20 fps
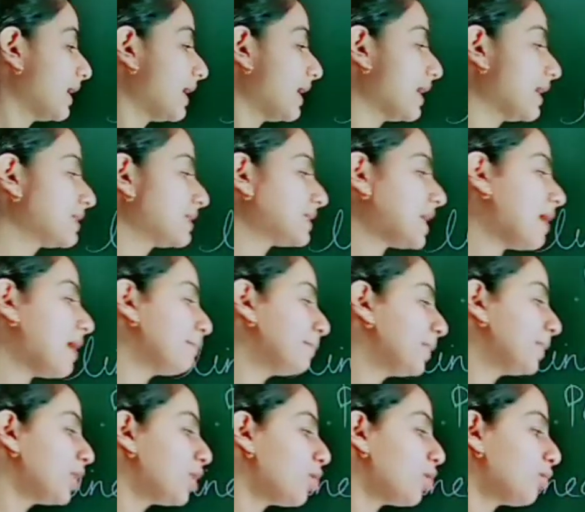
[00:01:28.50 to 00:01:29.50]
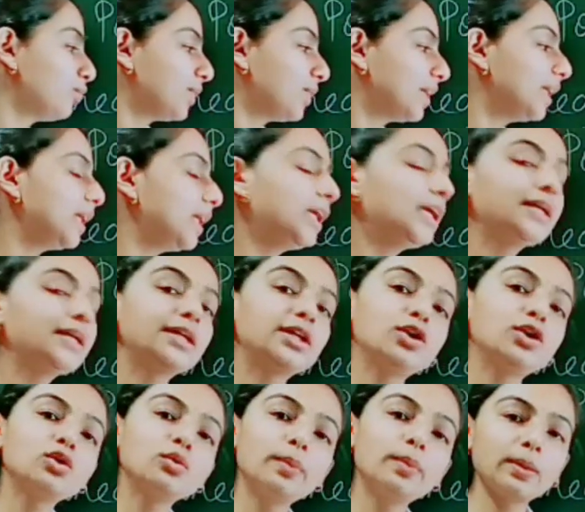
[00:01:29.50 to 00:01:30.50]
example of any
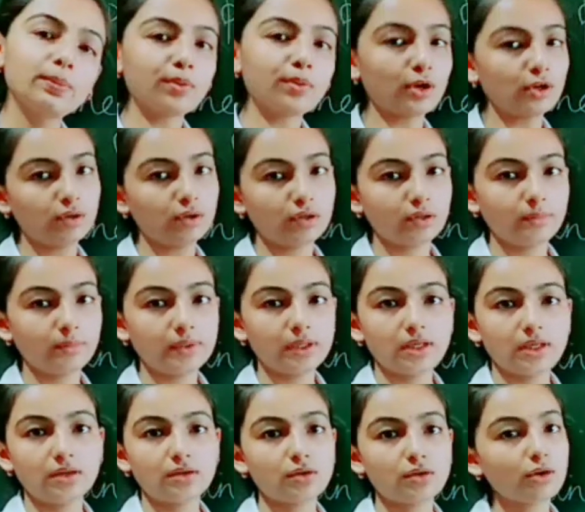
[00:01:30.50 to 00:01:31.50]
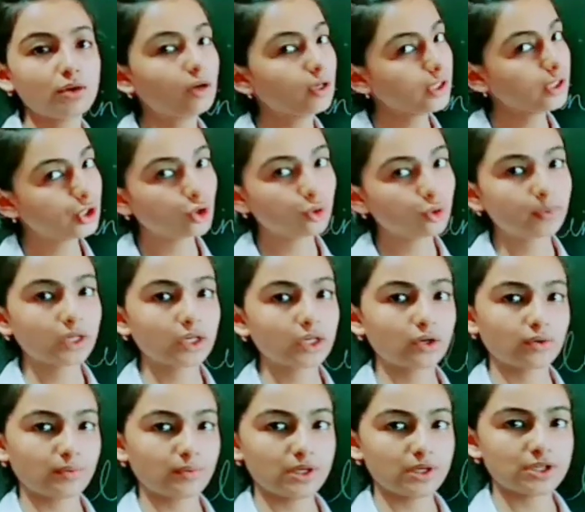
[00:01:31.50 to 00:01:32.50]
cubic polynomial or cubic
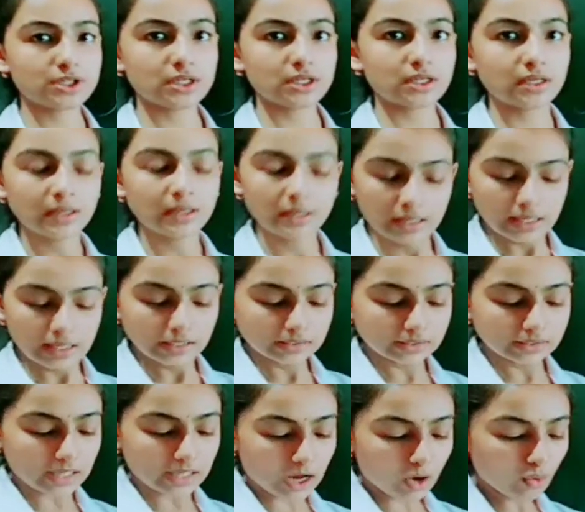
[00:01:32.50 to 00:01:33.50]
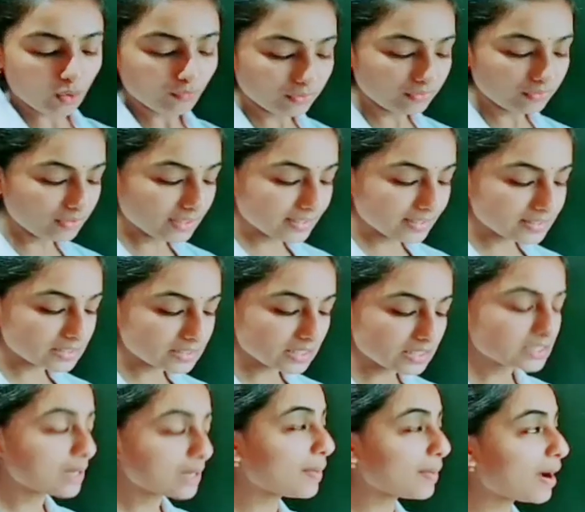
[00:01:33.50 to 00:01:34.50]
equation. Now we will
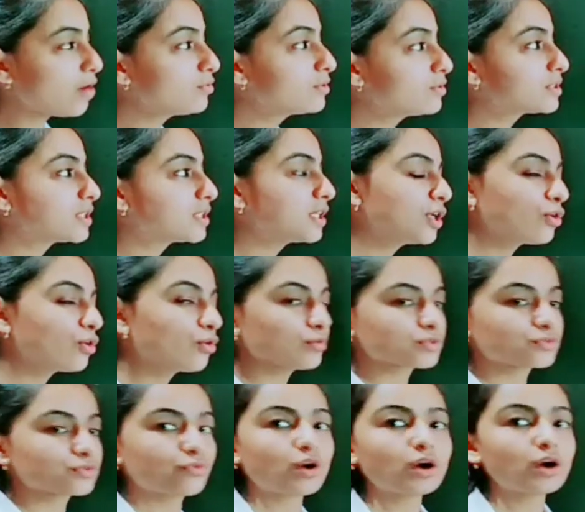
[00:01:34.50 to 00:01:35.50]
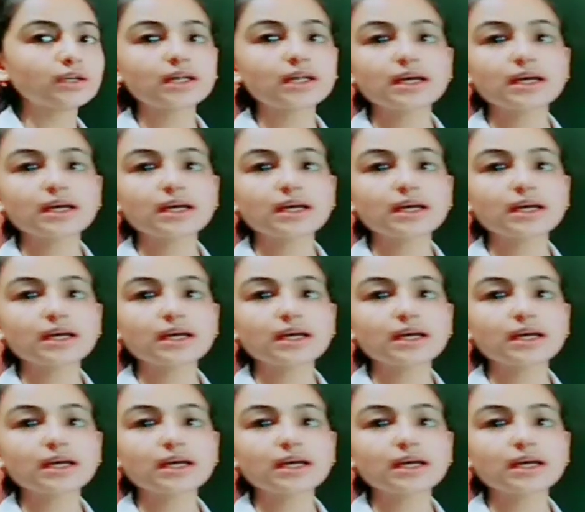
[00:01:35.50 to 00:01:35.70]
discuss about zeros. What